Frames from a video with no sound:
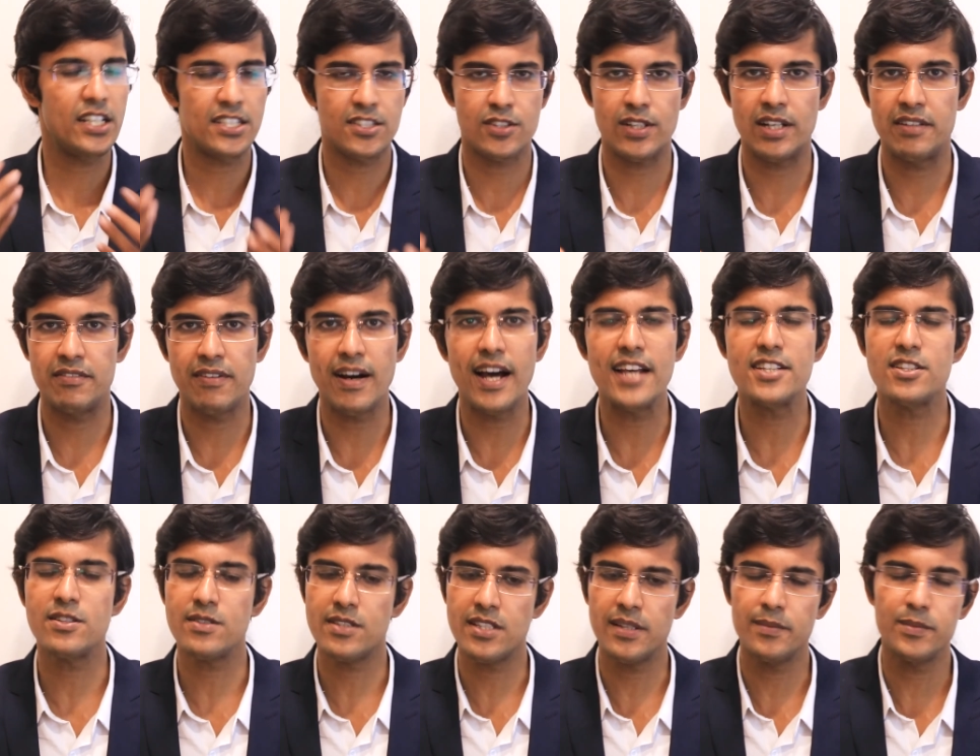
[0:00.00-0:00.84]
to advise
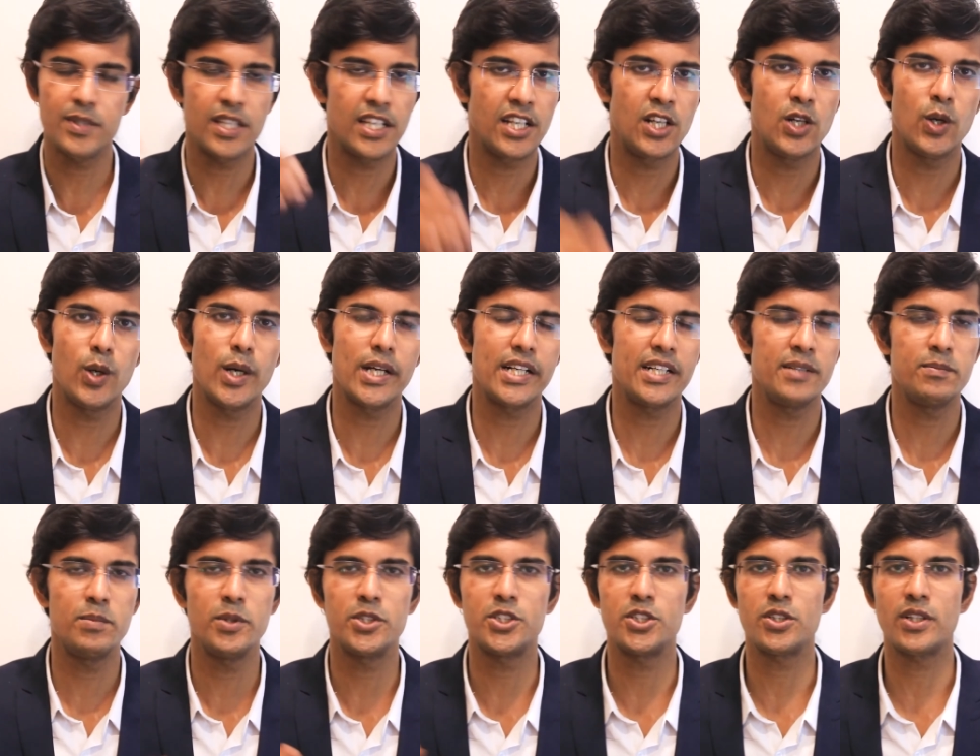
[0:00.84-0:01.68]
on something, go ahead and
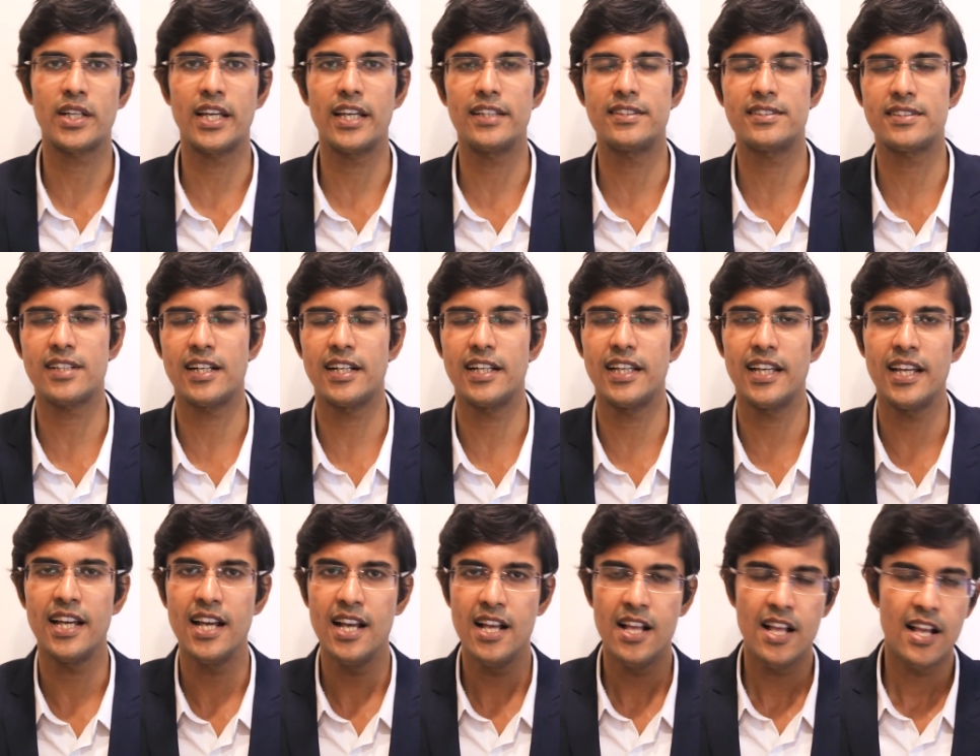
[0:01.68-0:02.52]
put your case study.